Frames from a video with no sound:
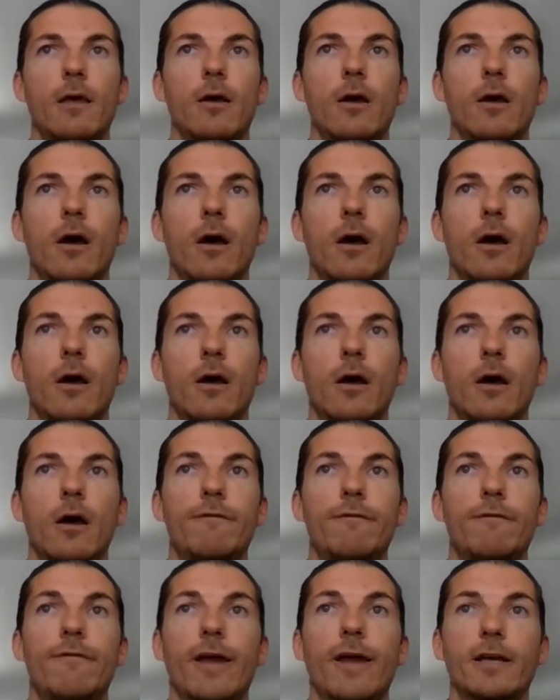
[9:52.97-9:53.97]

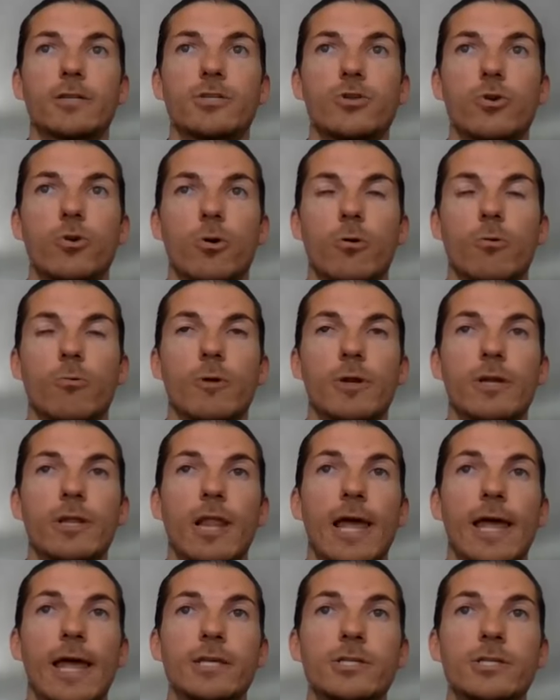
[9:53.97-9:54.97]
affects or
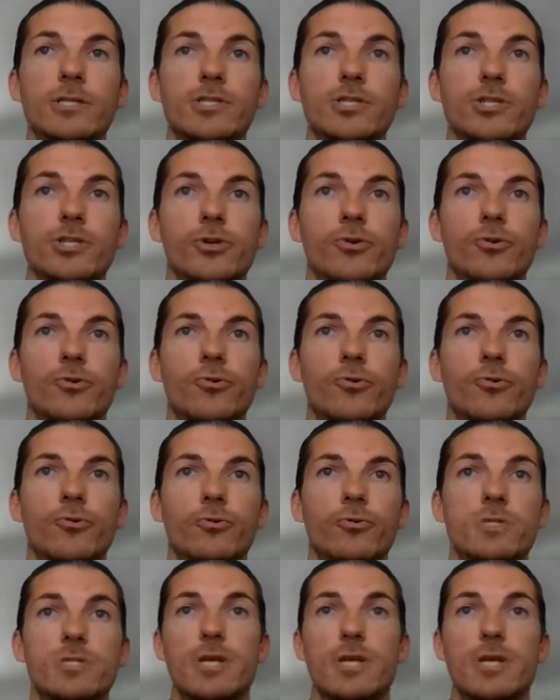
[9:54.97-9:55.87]
relates to